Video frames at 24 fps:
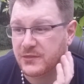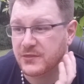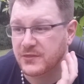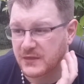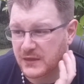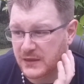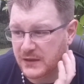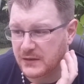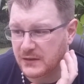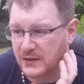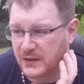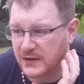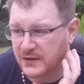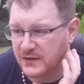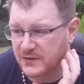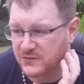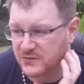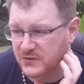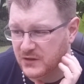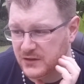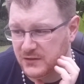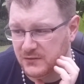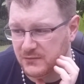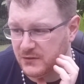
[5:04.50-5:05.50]
thin, like I
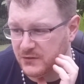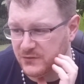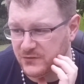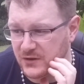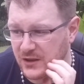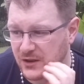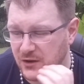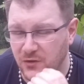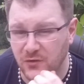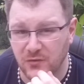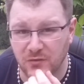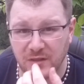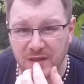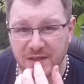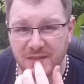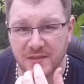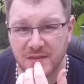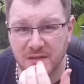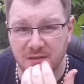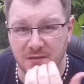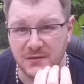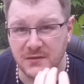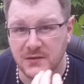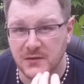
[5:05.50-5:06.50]
said, and there's not a whole lot
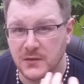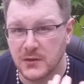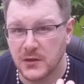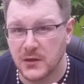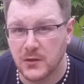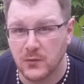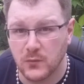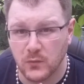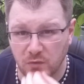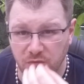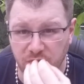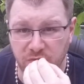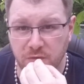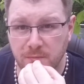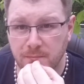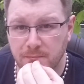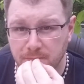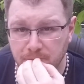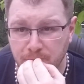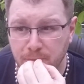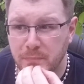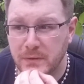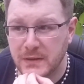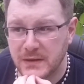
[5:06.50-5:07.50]
that, once
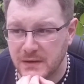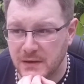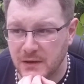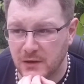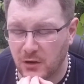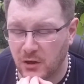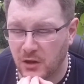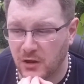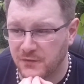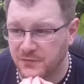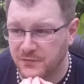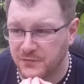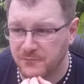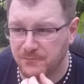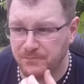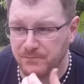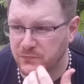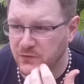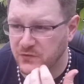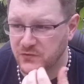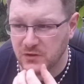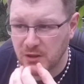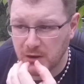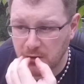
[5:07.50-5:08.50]
you've bitten it off,
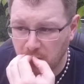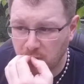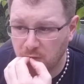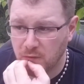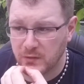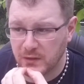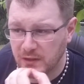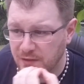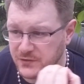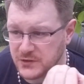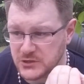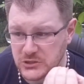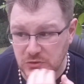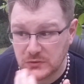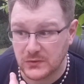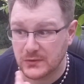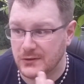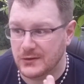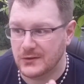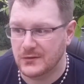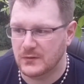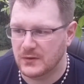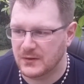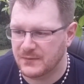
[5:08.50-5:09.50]
there's not a whole lot that you
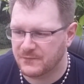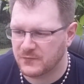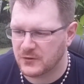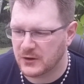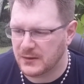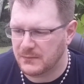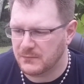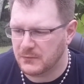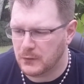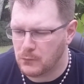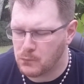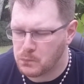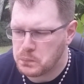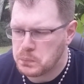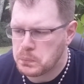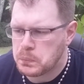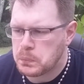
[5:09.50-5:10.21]
can do up front, but...